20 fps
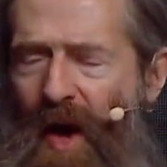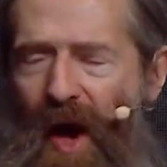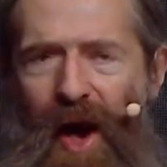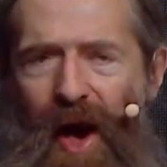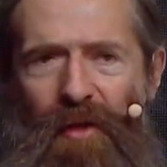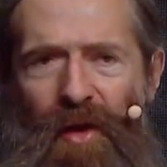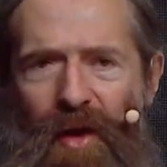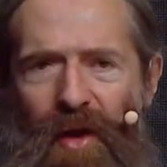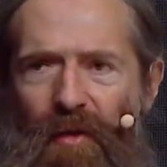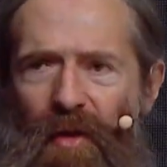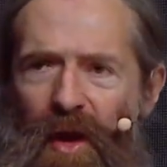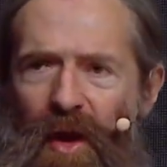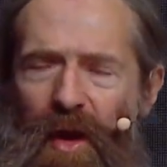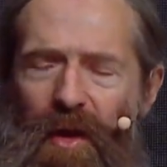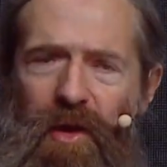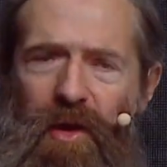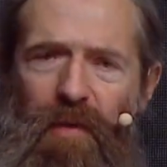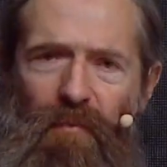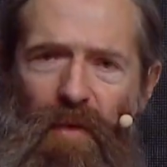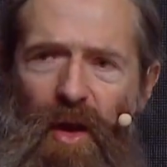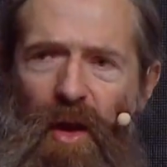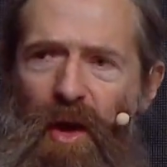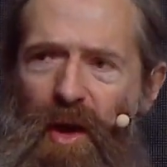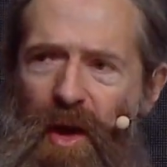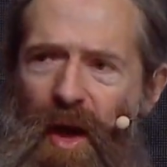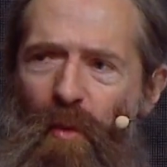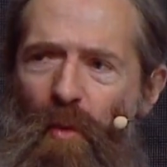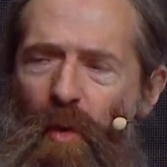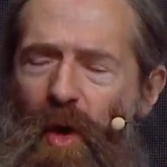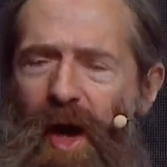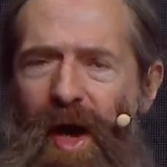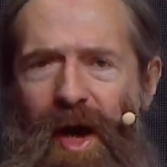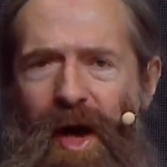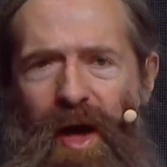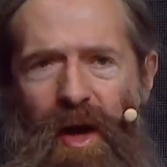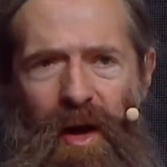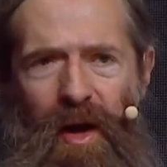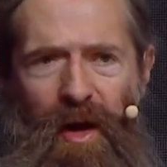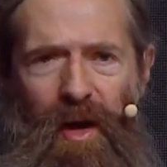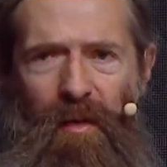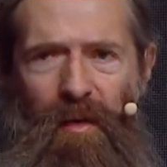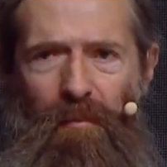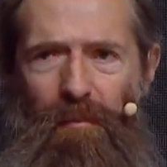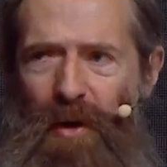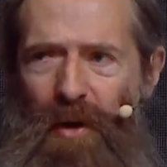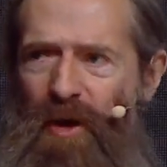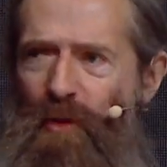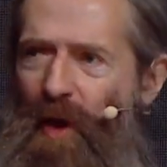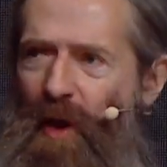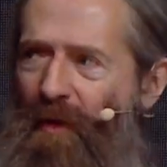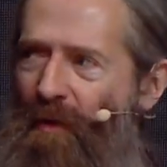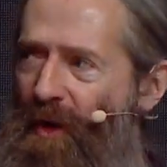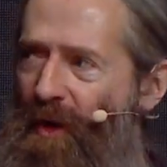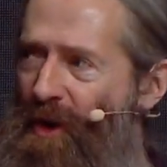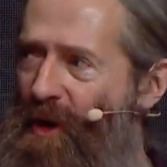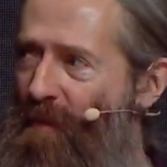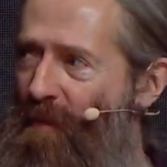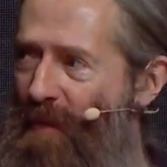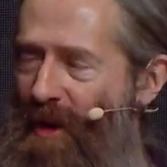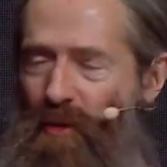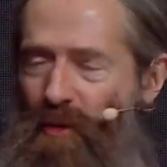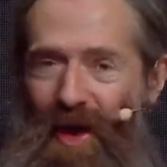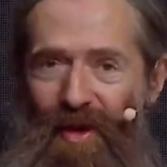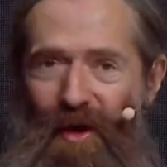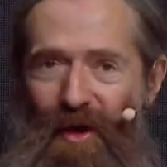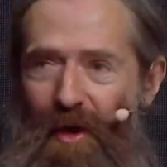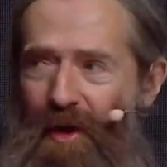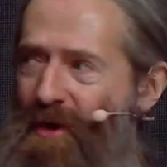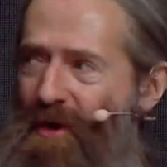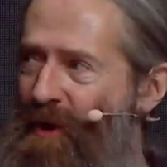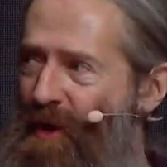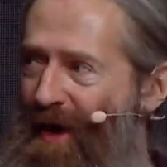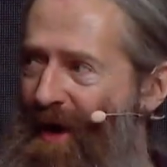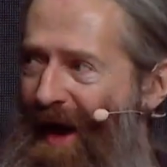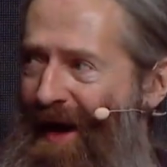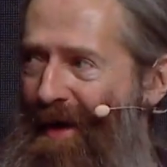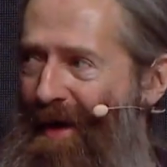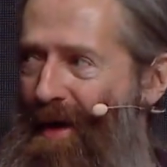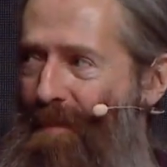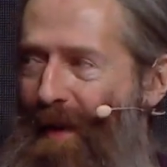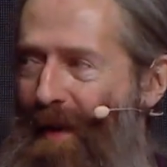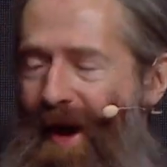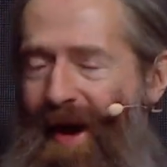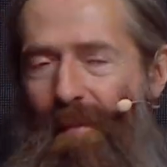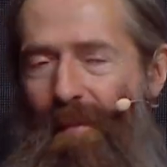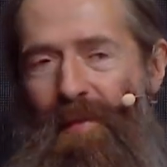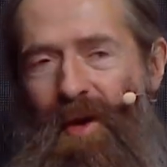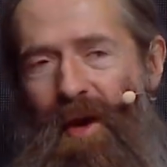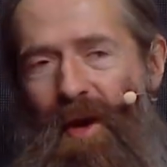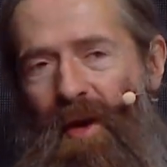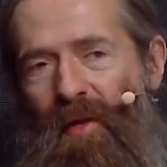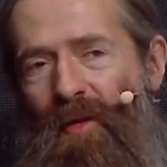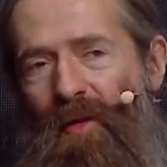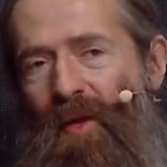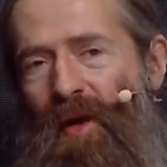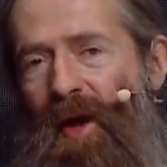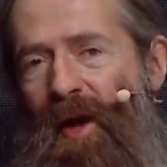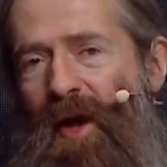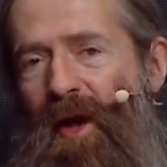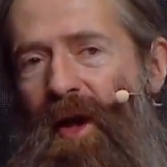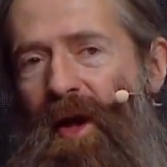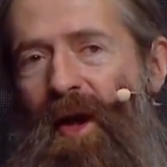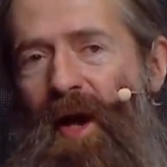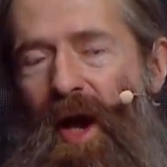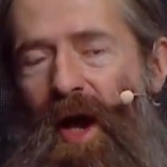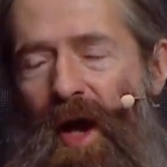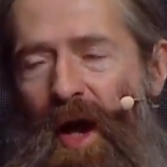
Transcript: I think that somewhere between those 2 dates, perhaps in the